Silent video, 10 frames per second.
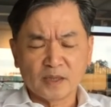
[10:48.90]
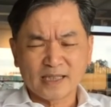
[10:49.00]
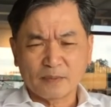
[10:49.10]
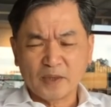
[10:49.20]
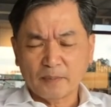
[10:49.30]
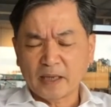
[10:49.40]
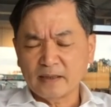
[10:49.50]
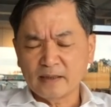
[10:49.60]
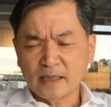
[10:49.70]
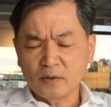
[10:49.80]
subject
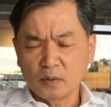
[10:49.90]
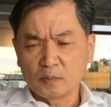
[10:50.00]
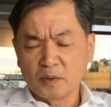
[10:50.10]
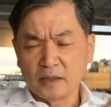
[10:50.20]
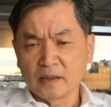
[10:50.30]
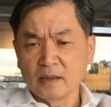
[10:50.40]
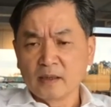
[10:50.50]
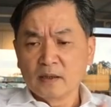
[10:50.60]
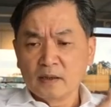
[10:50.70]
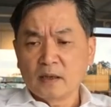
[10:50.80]
matters that you've been
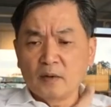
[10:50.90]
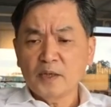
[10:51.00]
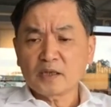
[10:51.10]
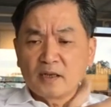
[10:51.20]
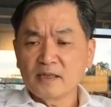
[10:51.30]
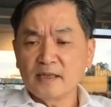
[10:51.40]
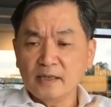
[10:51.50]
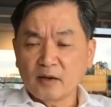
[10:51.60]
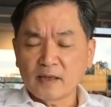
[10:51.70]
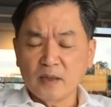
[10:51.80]
always
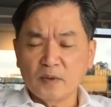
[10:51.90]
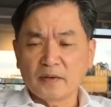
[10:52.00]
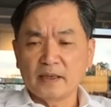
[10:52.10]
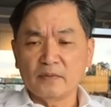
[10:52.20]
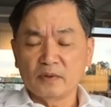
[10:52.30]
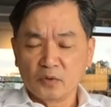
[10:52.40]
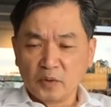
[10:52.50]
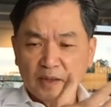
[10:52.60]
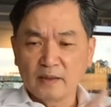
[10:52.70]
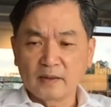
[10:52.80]
constantly talking about it,
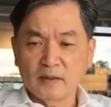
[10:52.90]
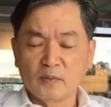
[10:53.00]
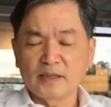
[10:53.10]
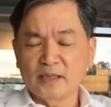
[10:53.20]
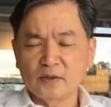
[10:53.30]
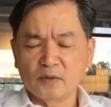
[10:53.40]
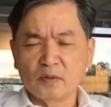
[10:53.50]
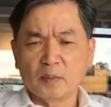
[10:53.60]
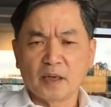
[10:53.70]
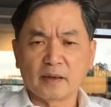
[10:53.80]
doing, wanting to
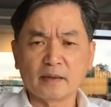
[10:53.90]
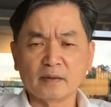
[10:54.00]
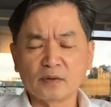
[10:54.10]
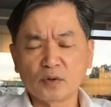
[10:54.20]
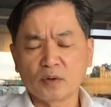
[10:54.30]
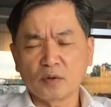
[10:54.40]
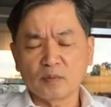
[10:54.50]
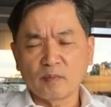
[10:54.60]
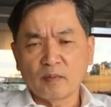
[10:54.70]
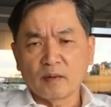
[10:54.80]
do about it.
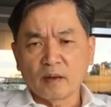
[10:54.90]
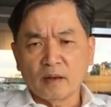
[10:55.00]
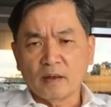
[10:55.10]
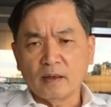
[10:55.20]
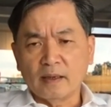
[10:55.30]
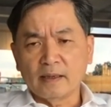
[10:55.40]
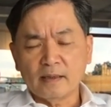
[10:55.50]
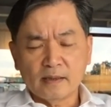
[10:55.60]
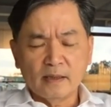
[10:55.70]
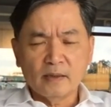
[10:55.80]
So I
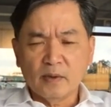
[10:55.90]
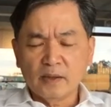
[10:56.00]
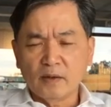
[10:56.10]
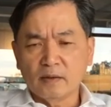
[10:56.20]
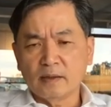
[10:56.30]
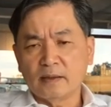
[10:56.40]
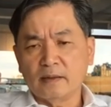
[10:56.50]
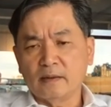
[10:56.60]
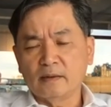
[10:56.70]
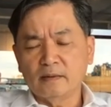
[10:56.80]
guess this is what you call
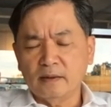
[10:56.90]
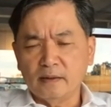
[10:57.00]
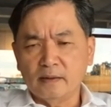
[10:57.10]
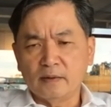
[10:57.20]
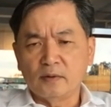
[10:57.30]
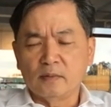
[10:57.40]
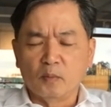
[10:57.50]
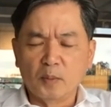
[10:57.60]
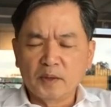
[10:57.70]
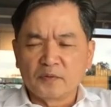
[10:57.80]
the
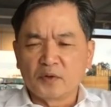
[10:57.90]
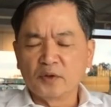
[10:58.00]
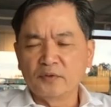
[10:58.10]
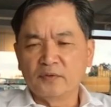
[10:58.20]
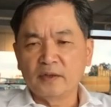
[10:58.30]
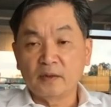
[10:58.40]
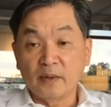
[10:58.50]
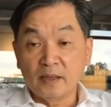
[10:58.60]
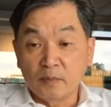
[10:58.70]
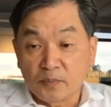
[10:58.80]
moment of truth, is
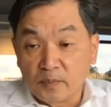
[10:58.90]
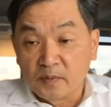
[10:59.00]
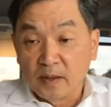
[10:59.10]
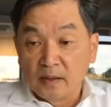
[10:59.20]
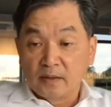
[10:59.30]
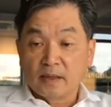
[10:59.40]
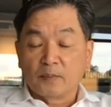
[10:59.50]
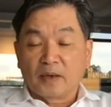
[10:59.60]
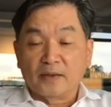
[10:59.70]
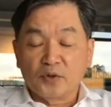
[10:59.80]
when you take a
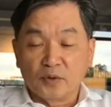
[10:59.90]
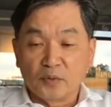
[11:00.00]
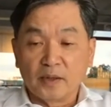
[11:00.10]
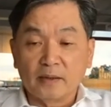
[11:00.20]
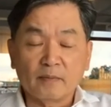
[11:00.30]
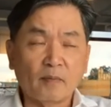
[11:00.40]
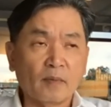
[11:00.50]
plunge into it.